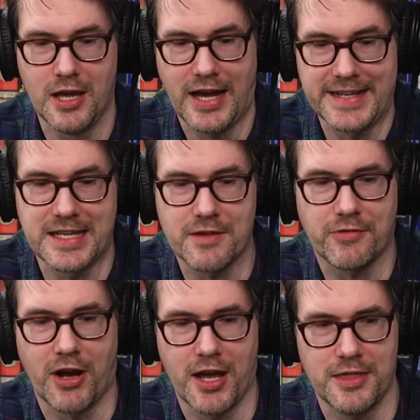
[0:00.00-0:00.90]

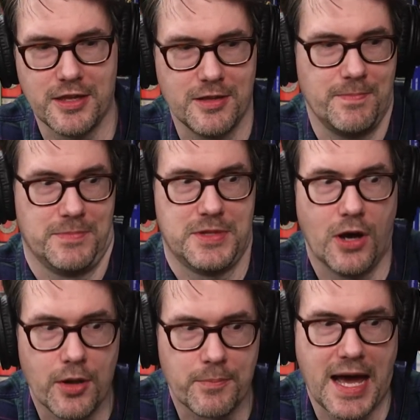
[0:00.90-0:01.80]
identify the the
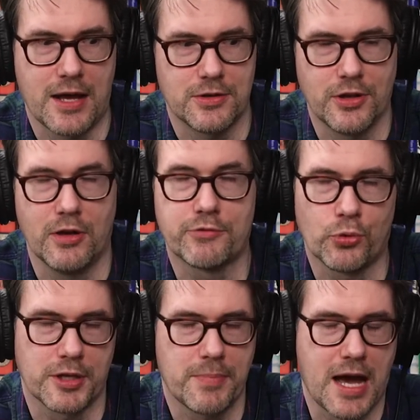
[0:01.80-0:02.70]
unpattern the
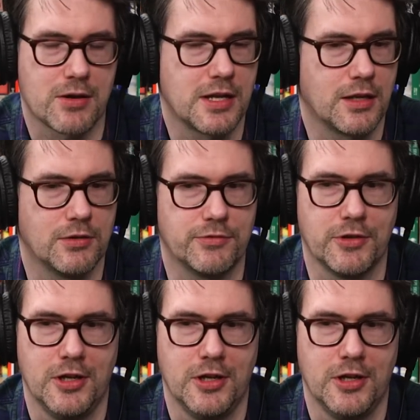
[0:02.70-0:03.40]
unfolding patterning of